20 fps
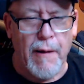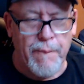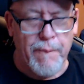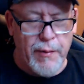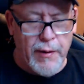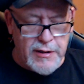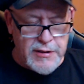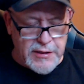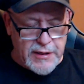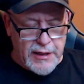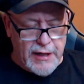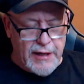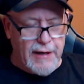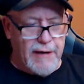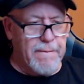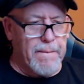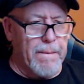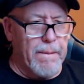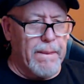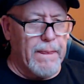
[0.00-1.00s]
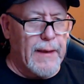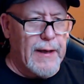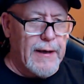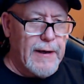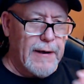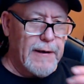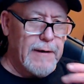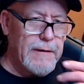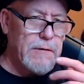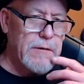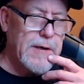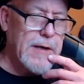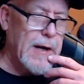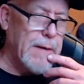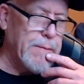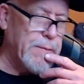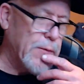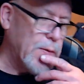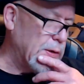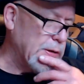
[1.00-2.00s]
Price Guide. There were a
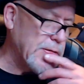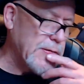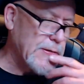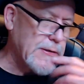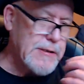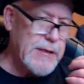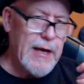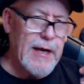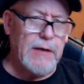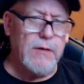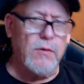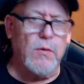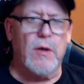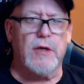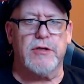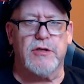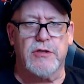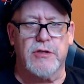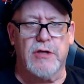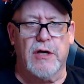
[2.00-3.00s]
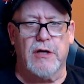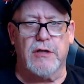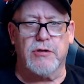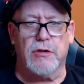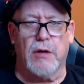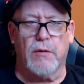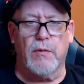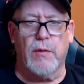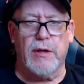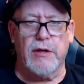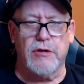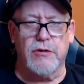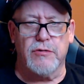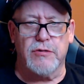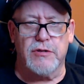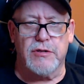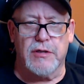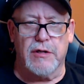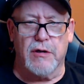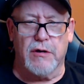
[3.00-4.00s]
couple ones I had questions on, so I went and
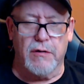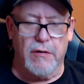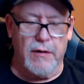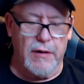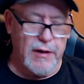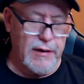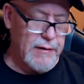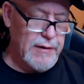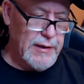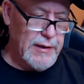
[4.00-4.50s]
used their